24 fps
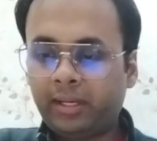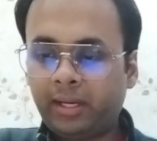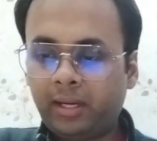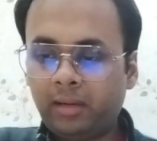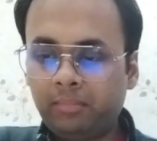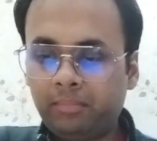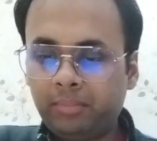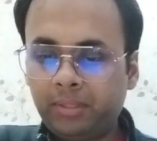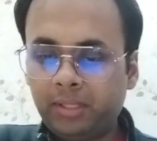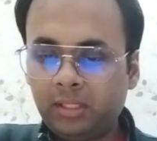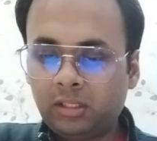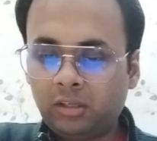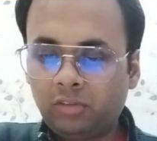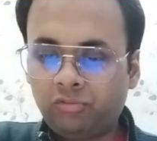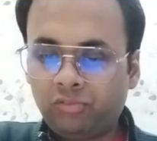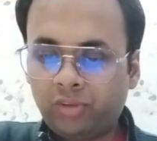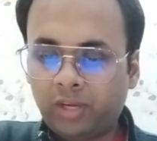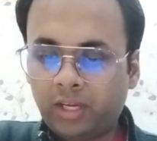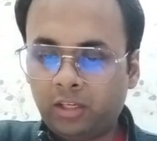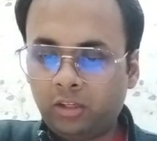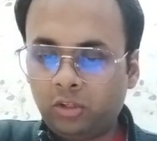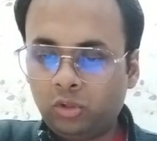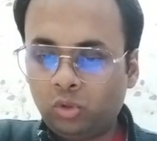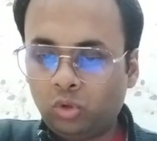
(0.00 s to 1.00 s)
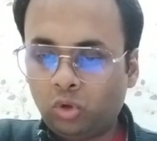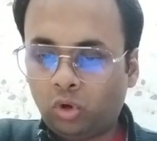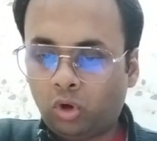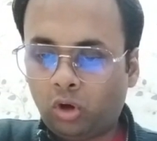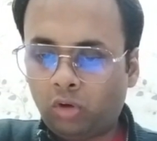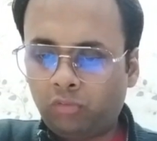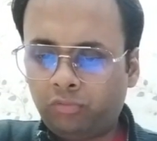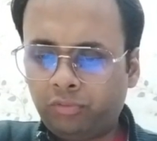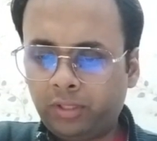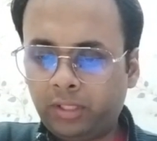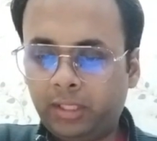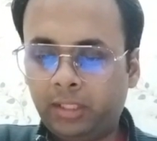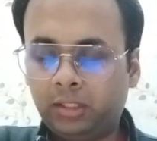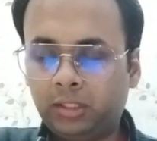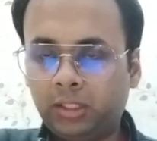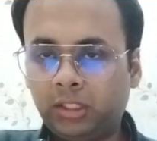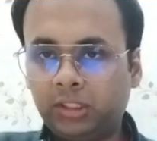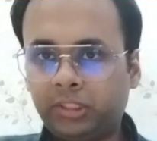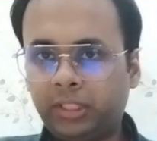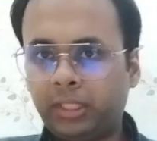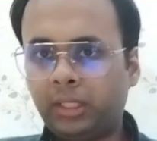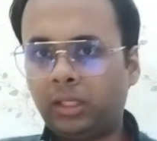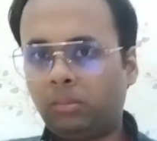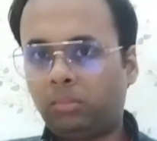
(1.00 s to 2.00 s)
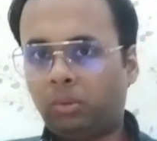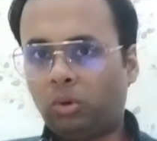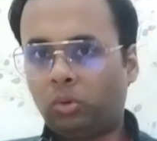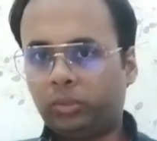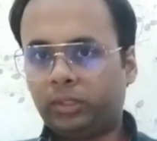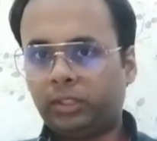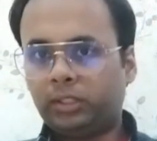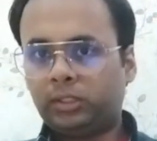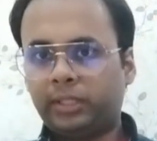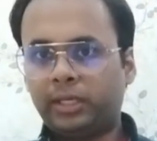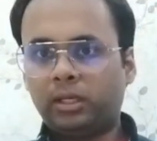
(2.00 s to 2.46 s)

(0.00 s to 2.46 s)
can be the value of e? Just think about it.